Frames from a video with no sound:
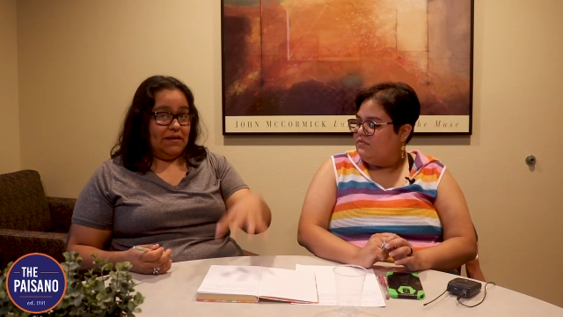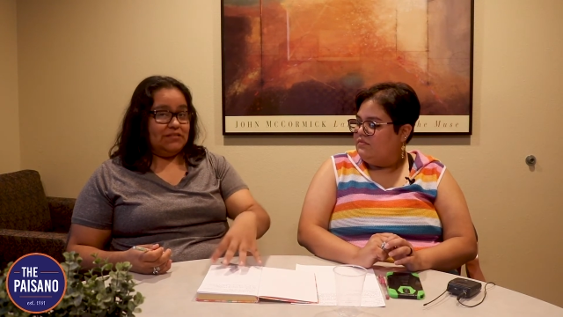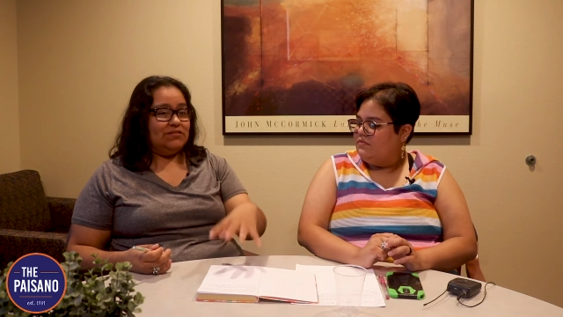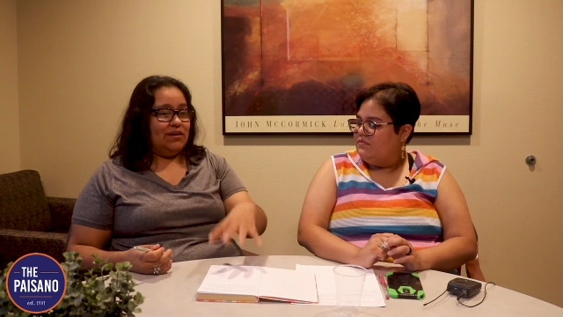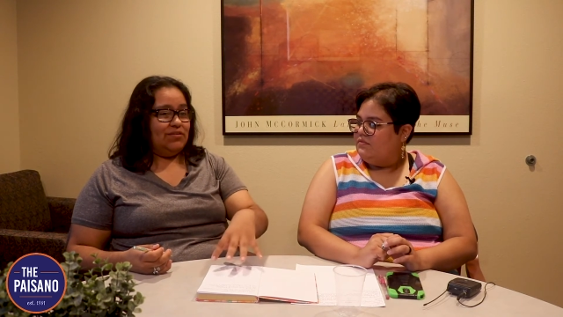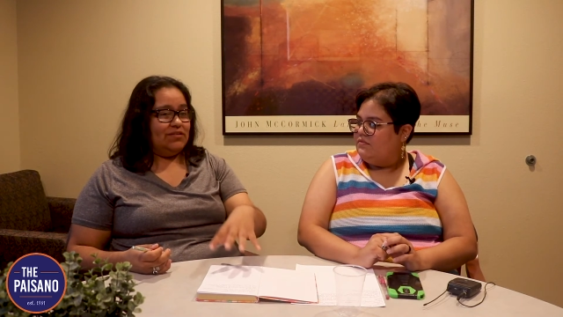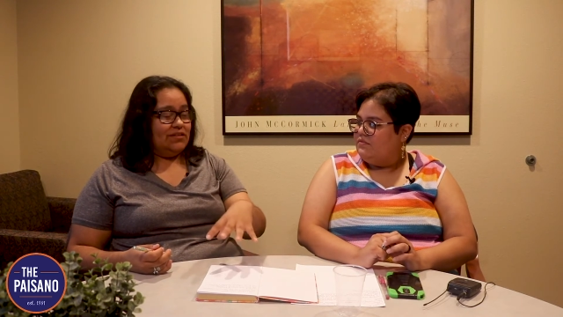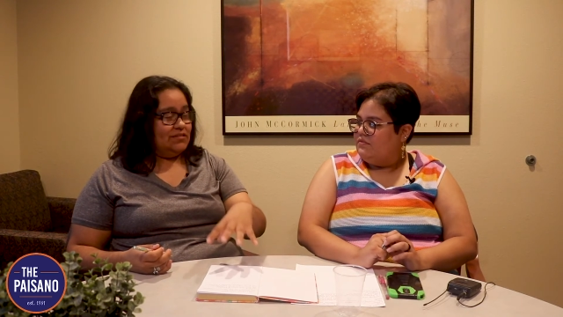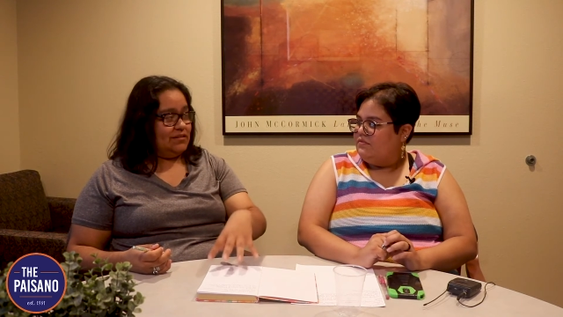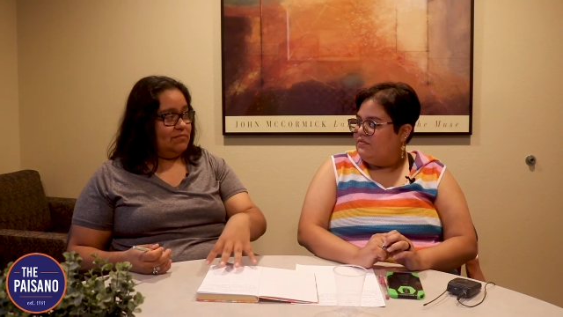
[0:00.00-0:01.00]
Speaker 1: mental health
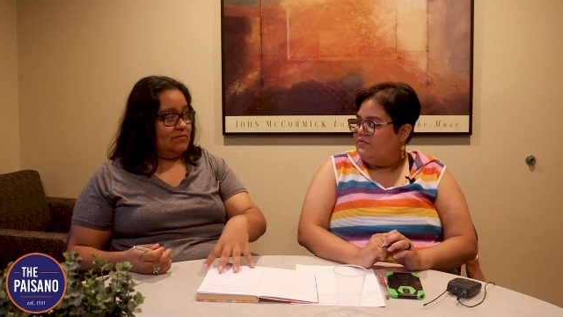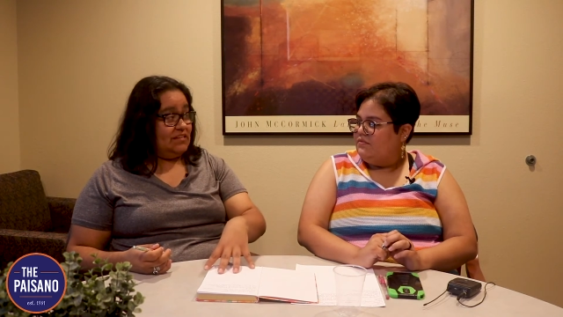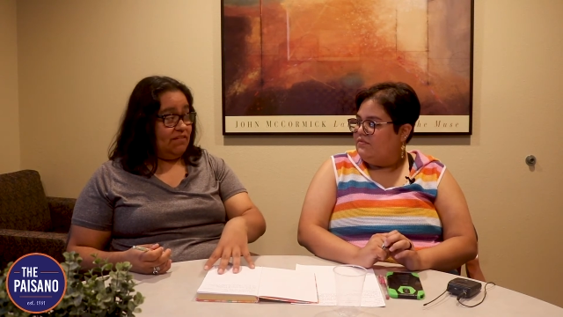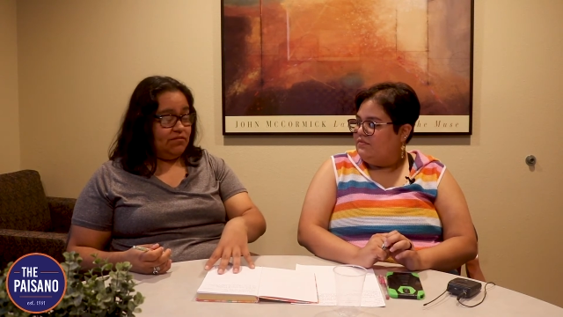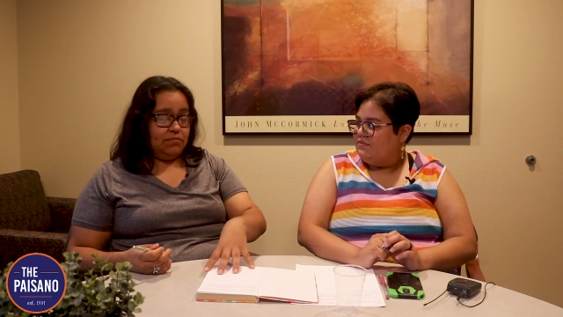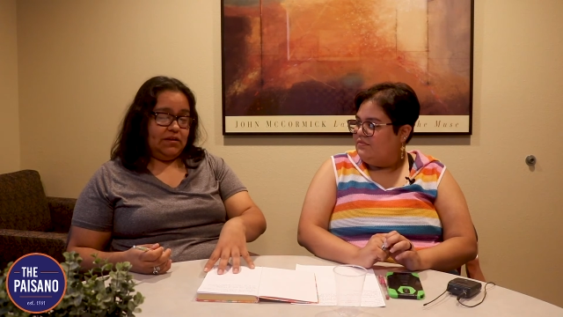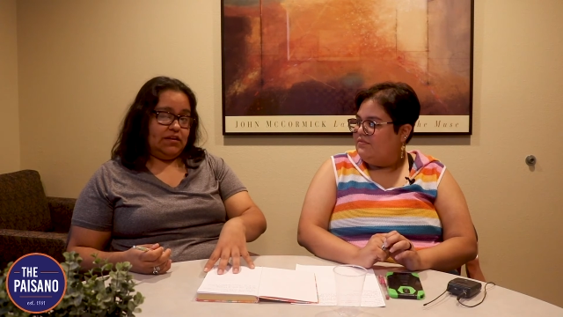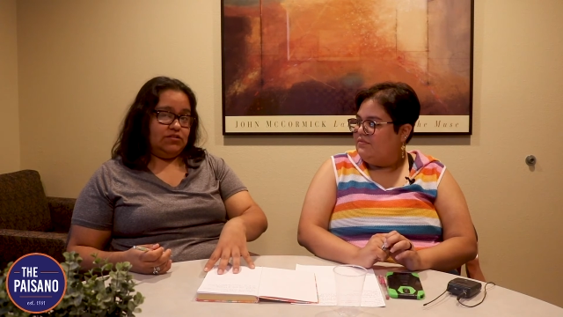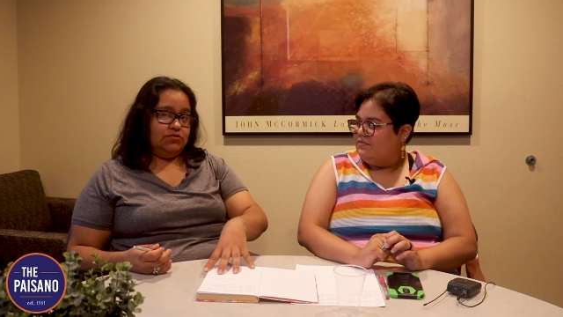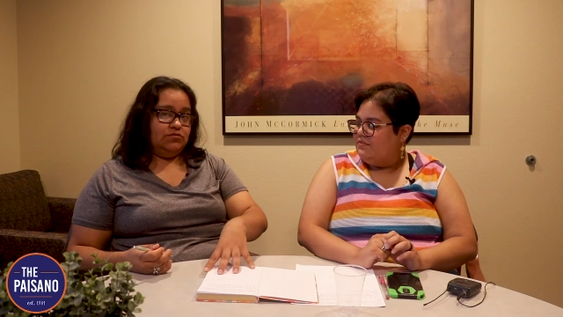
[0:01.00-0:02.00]
is definitely a big
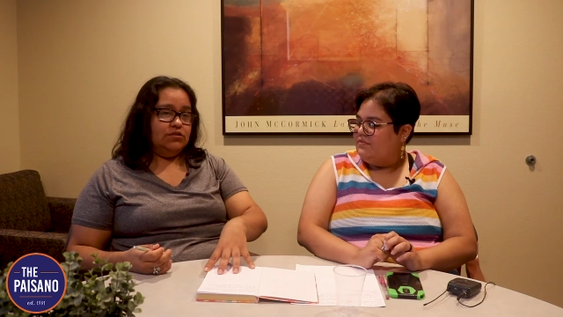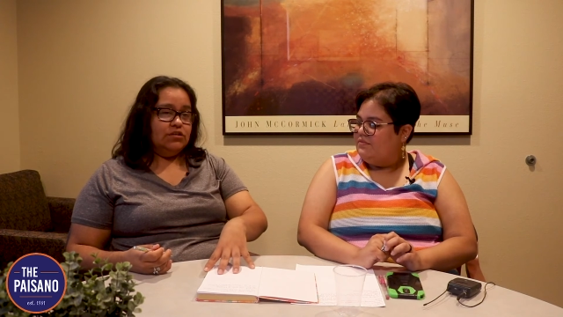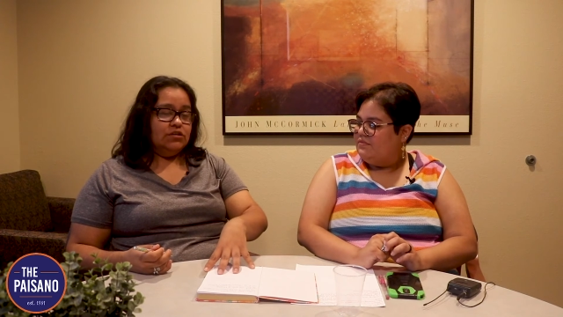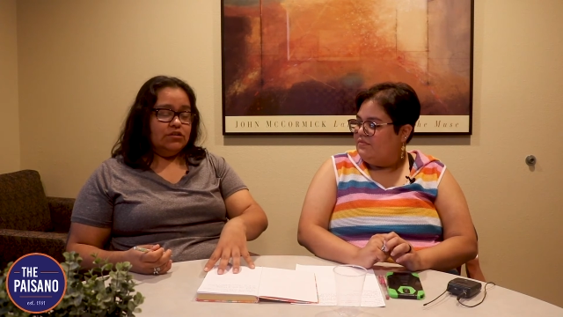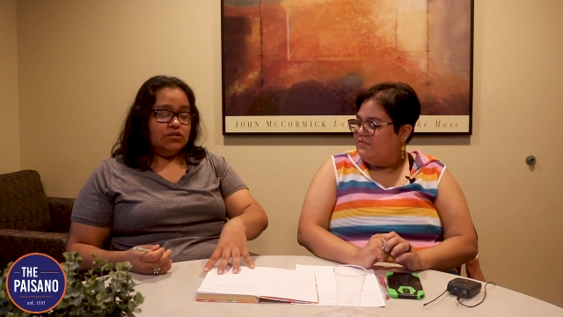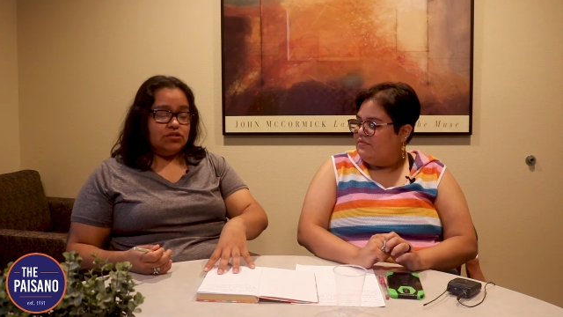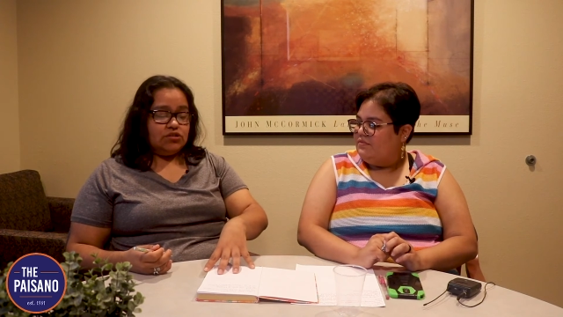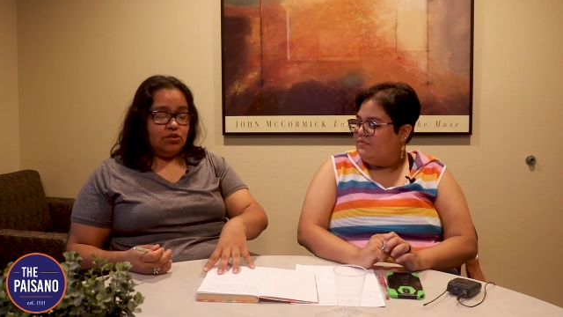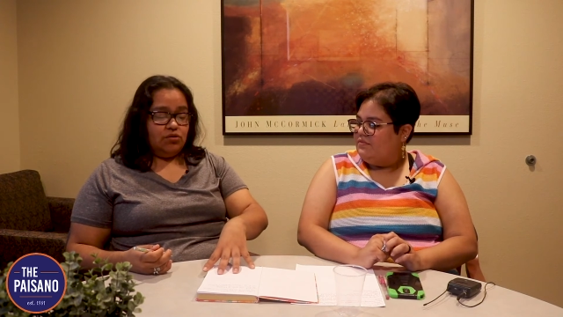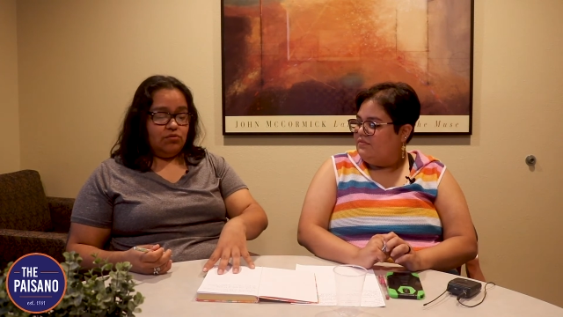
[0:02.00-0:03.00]
issue
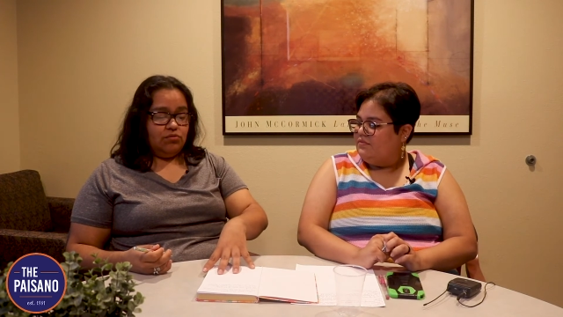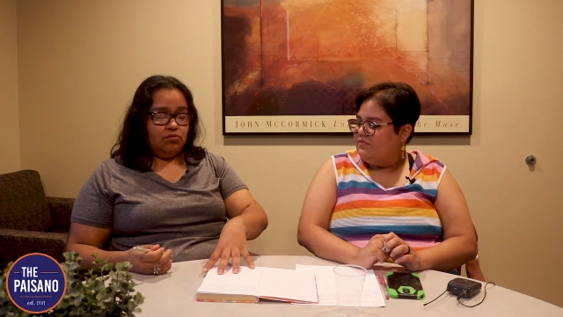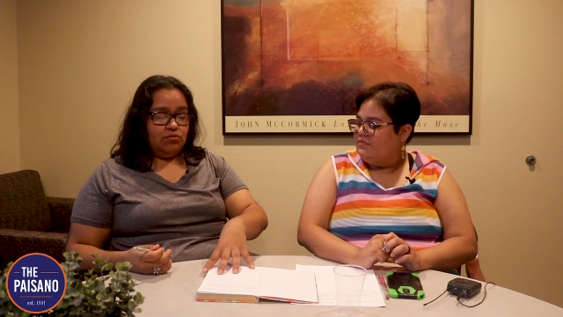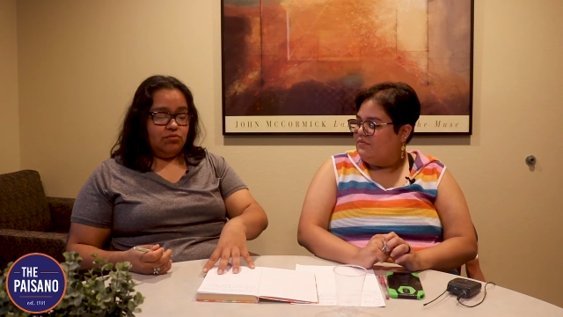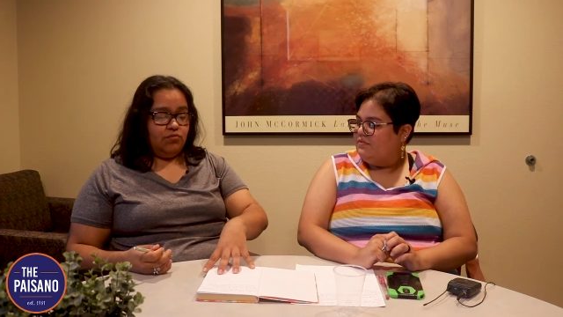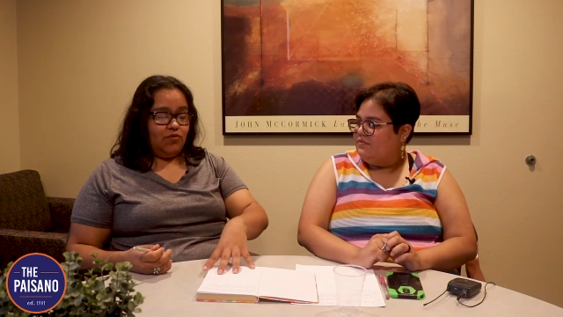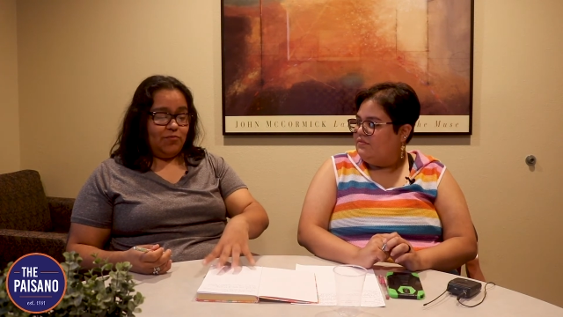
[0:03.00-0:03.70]
so for